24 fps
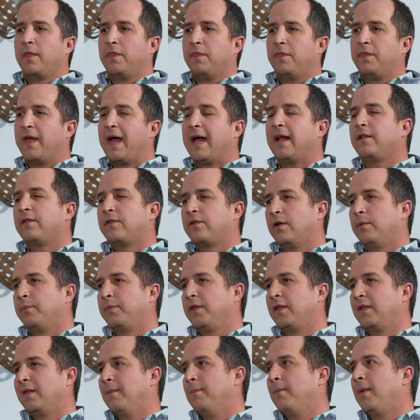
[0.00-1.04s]
that's
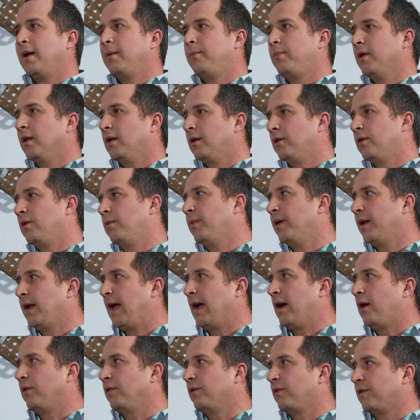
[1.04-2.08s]
something that might be a little bit
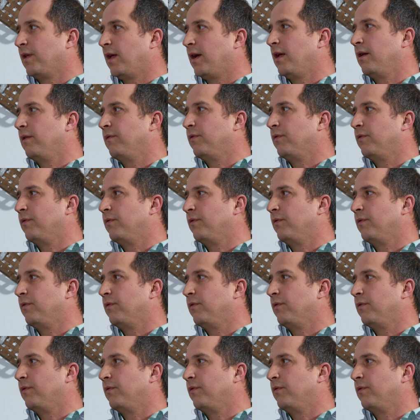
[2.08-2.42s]
outside